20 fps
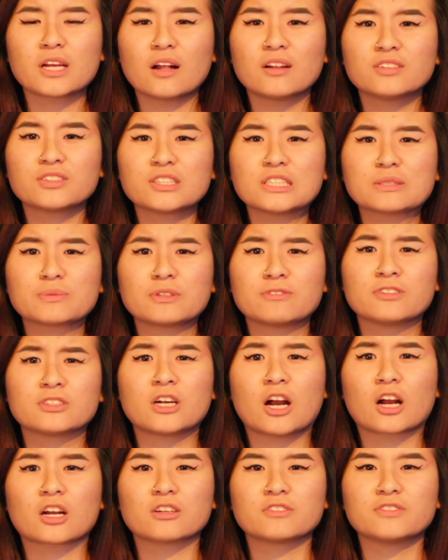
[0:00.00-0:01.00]
challenges with
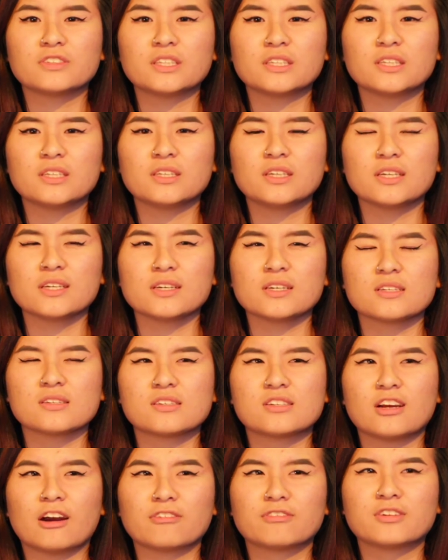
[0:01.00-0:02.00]
photography
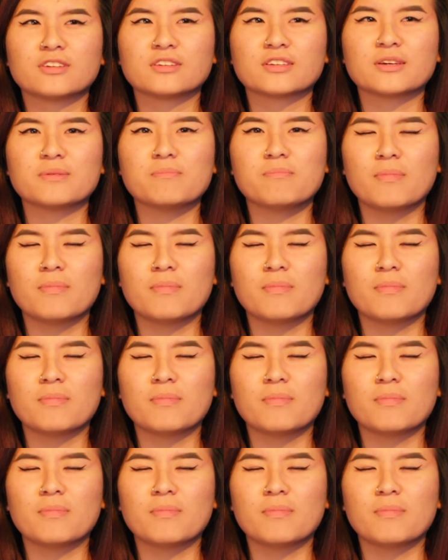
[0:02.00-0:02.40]
is definitely